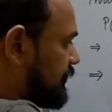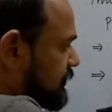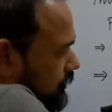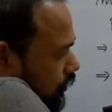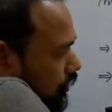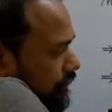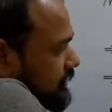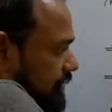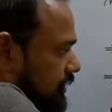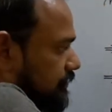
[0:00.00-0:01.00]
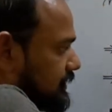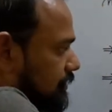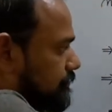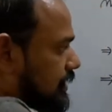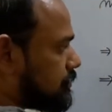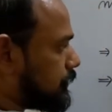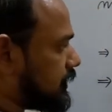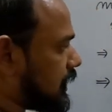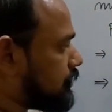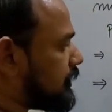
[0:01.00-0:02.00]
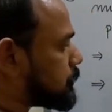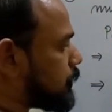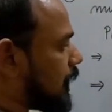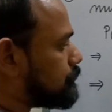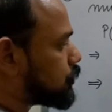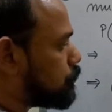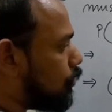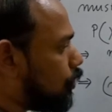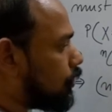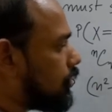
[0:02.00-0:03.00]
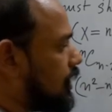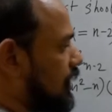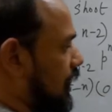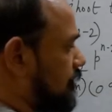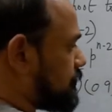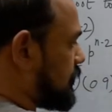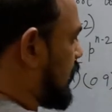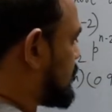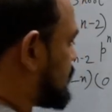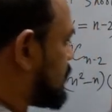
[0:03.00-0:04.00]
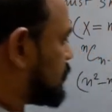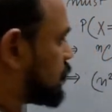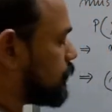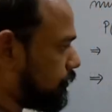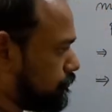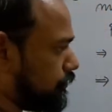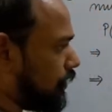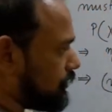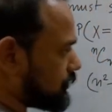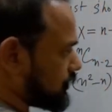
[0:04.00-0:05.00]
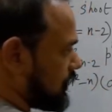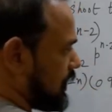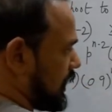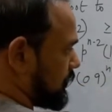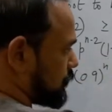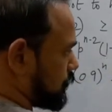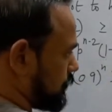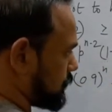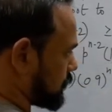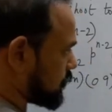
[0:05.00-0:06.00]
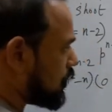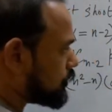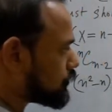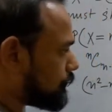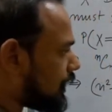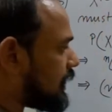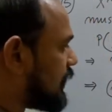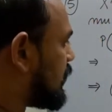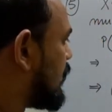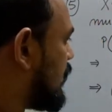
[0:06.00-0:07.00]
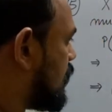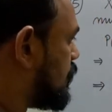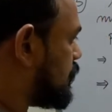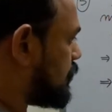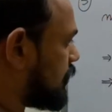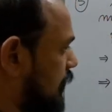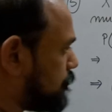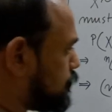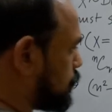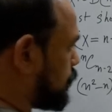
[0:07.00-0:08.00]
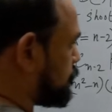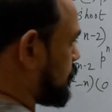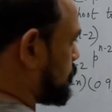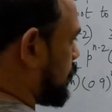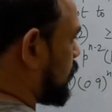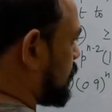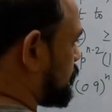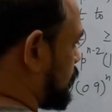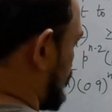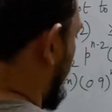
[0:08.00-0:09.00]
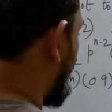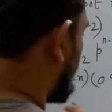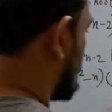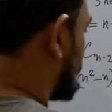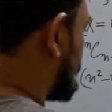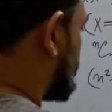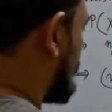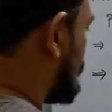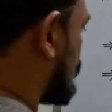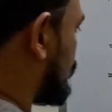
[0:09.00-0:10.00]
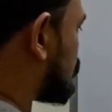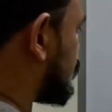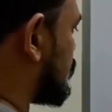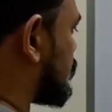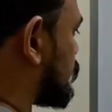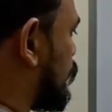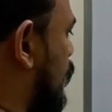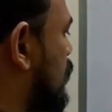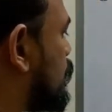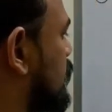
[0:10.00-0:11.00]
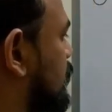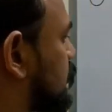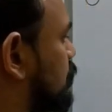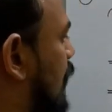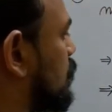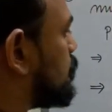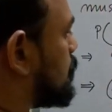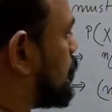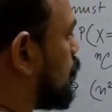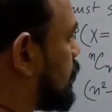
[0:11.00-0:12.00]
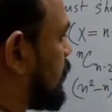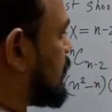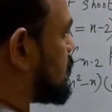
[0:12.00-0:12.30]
and this is always an increasing factor, but the decrease becomes more after 19, and so it falls, and so this is so really. If you're plotting n here, the question is, when will this value be more than